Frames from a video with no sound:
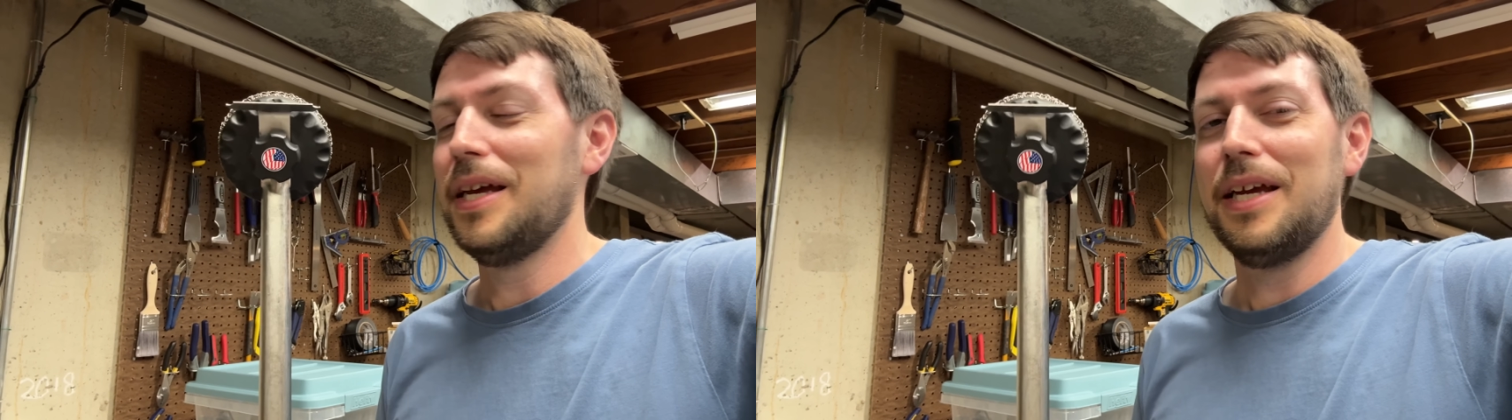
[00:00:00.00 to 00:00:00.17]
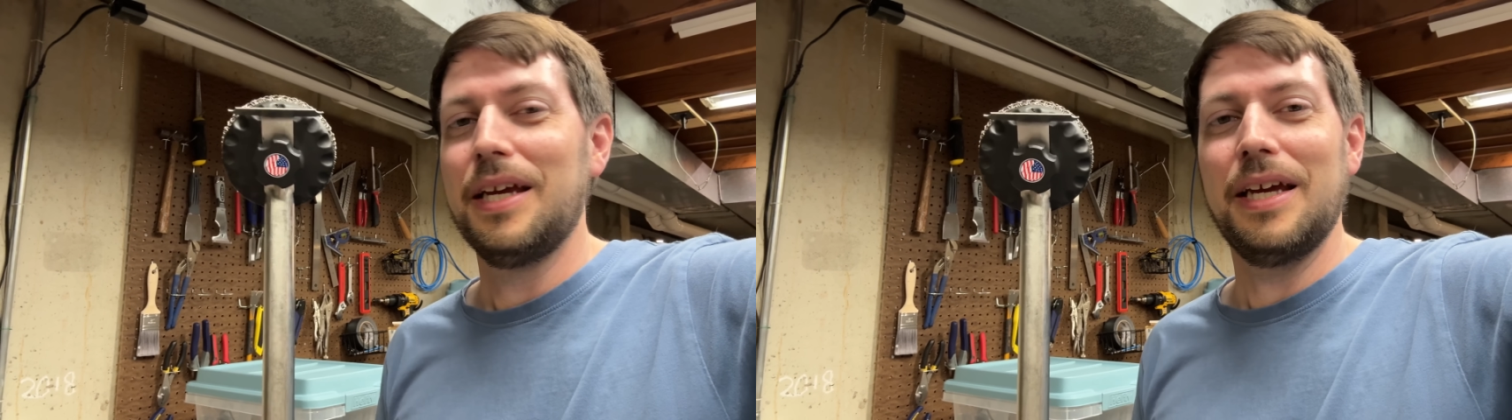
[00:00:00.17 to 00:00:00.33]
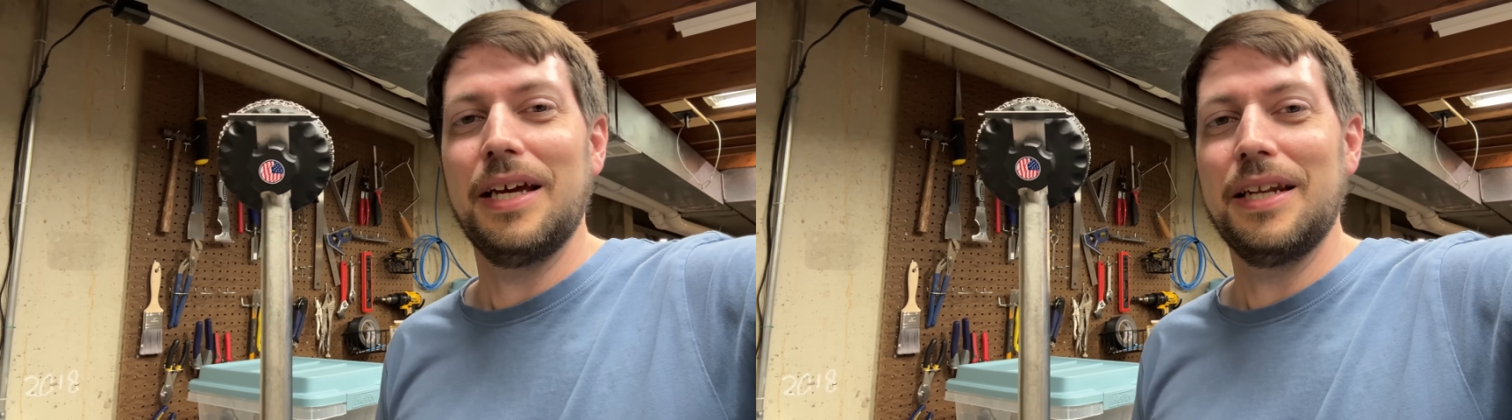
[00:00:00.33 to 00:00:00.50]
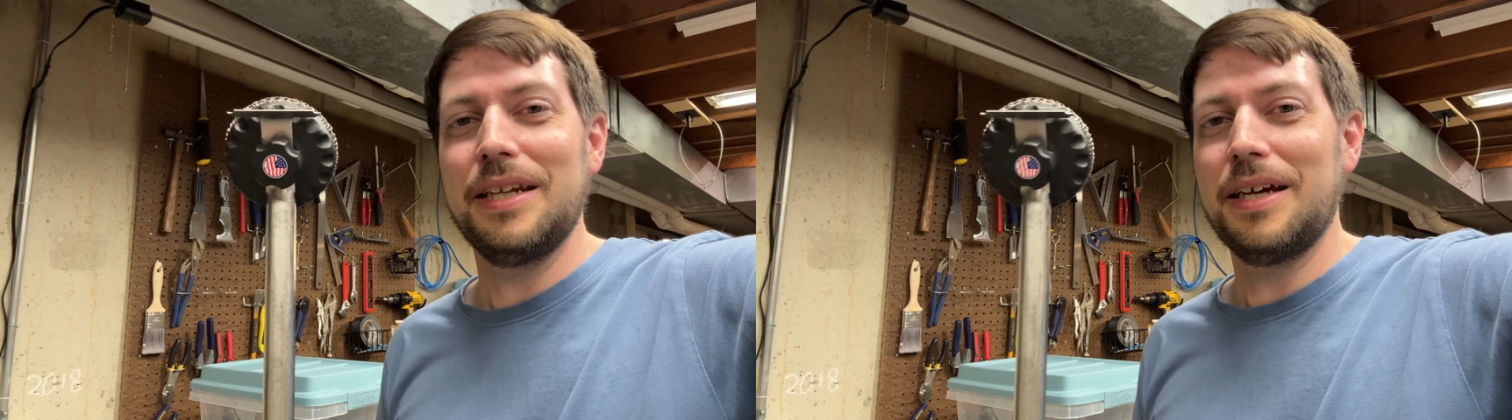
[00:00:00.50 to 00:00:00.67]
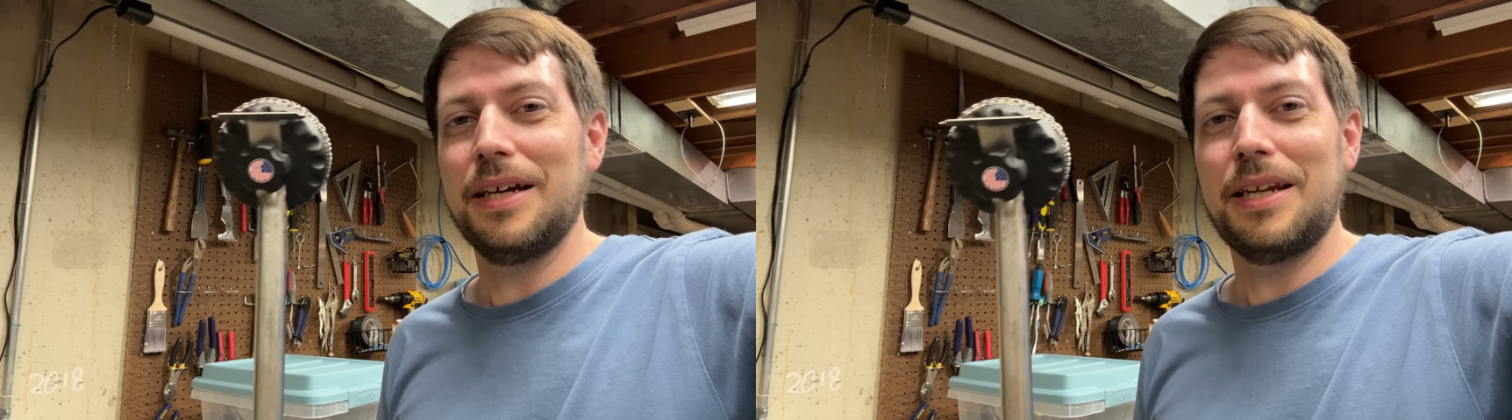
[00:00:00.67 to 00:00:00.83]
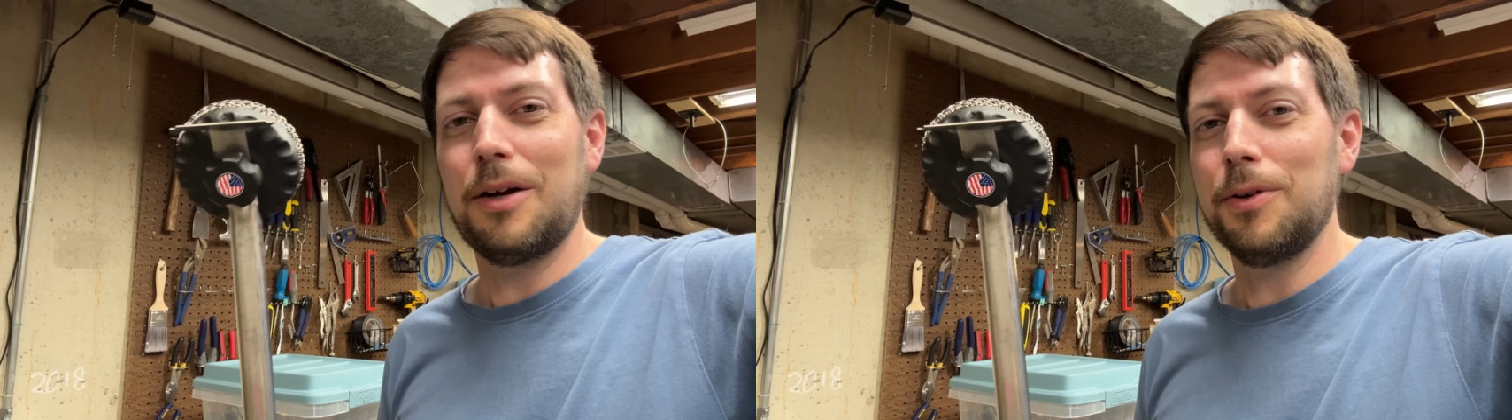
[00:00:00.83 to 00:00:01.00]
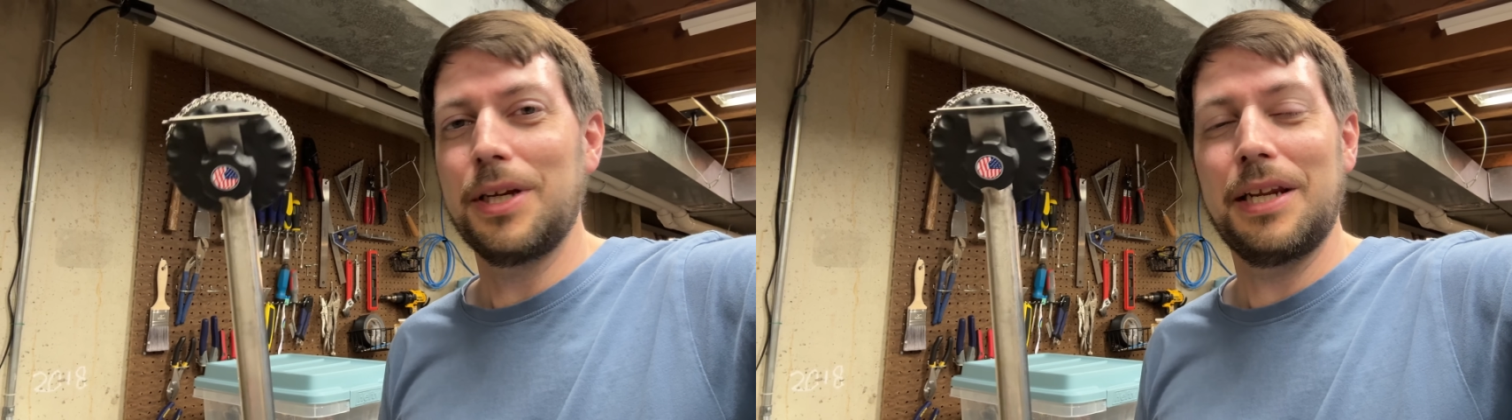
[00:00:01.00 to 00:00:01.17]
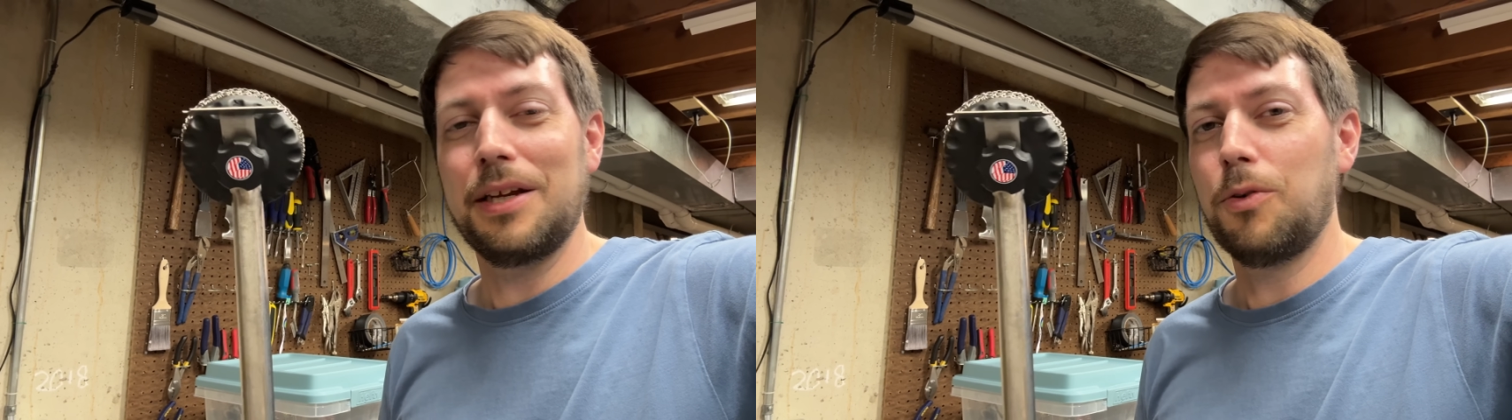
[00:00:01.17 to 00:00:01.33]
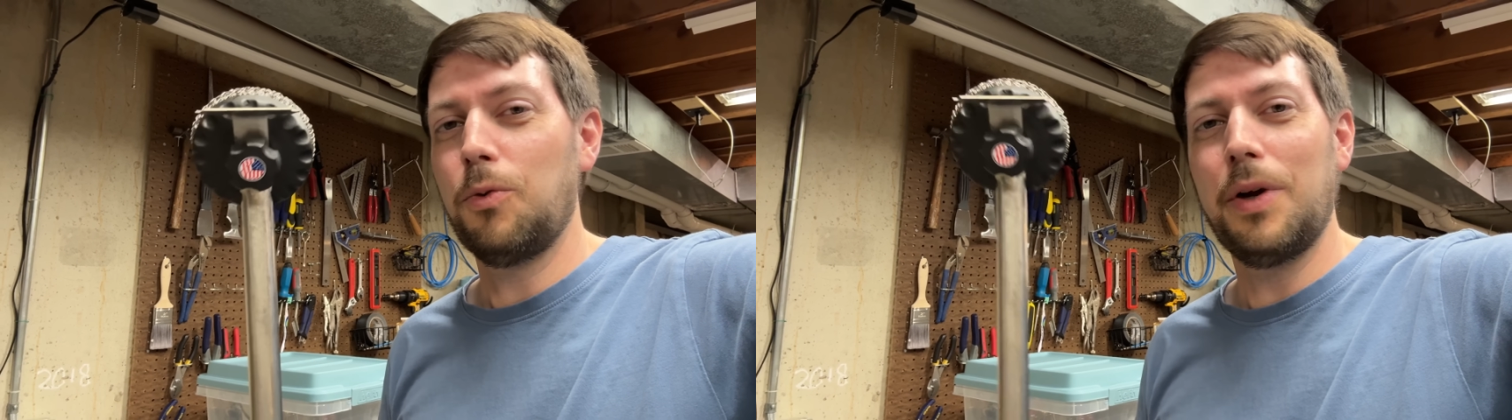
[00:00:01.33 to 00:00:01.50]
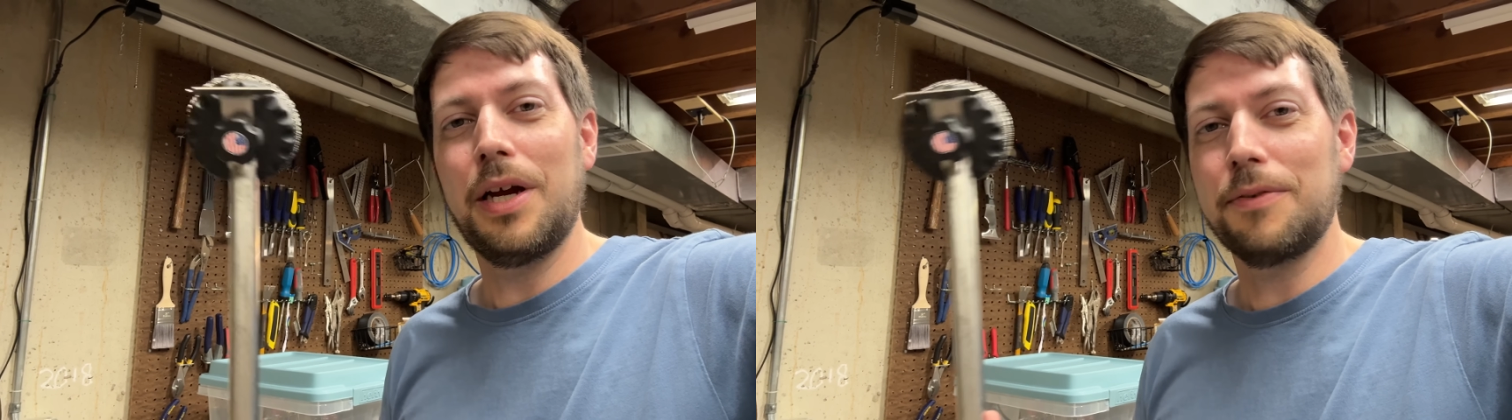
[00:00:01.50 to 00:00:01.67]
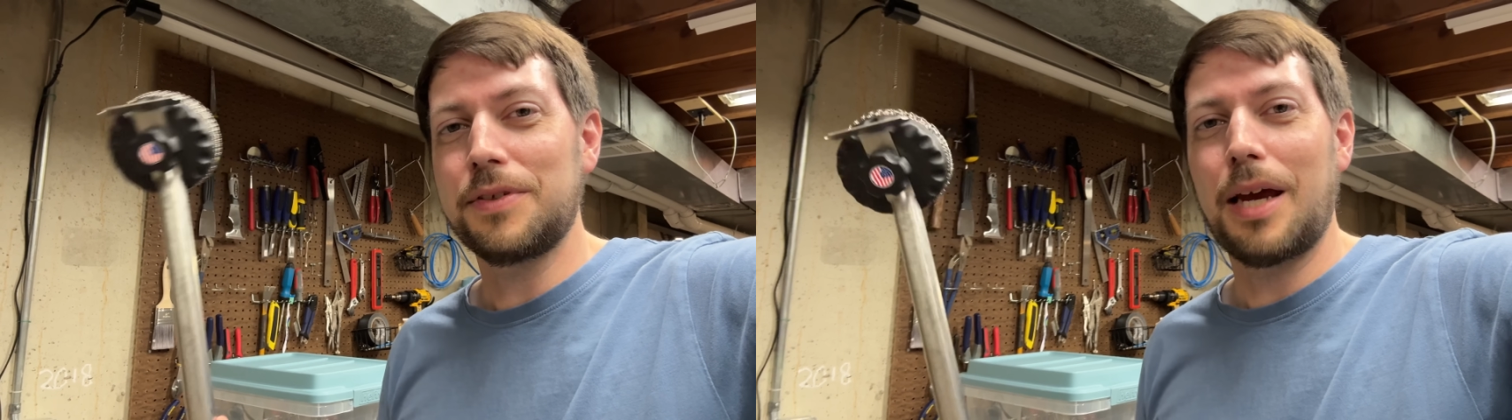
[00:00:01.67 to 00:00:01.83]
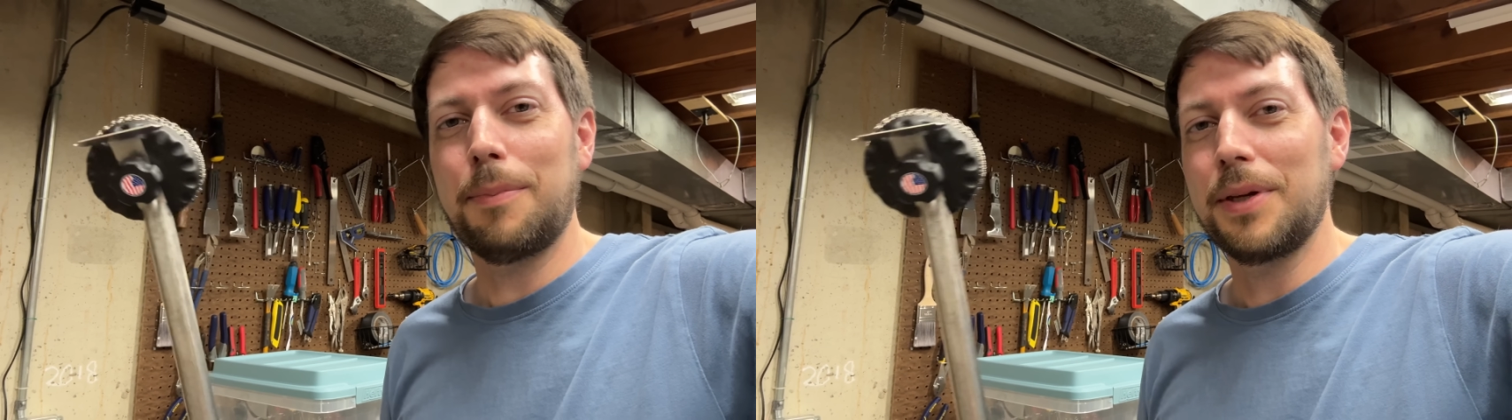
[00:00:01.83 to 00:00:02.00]
and now we're getting way
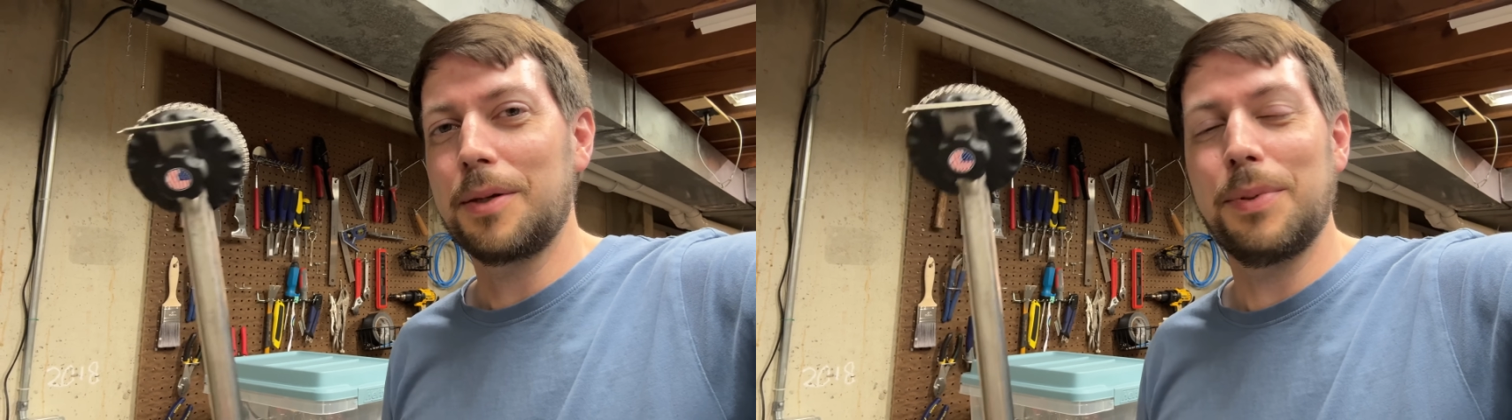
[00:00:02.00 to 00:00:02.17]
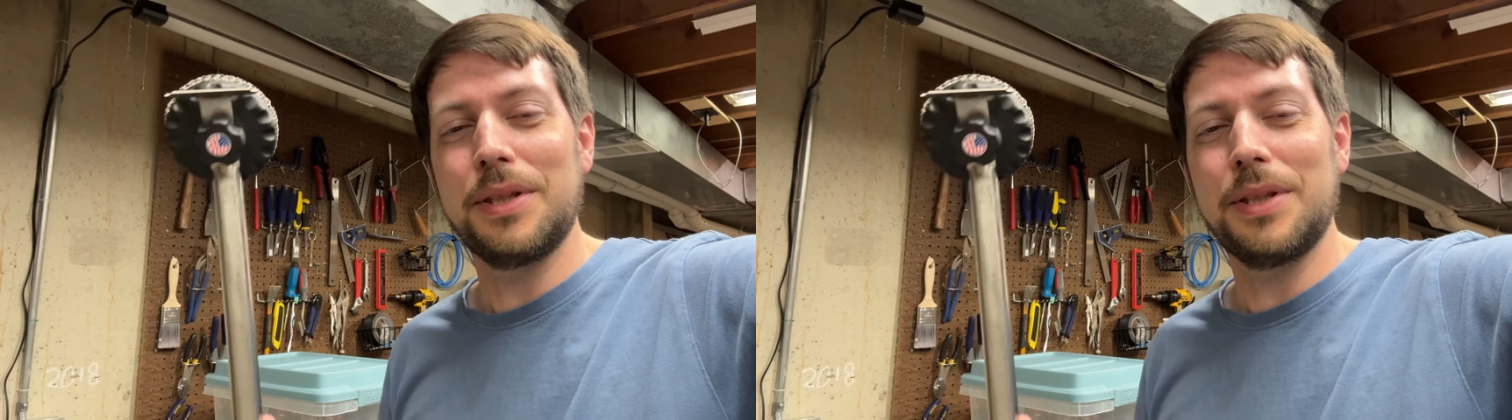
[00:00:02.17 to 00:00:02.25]
off topic,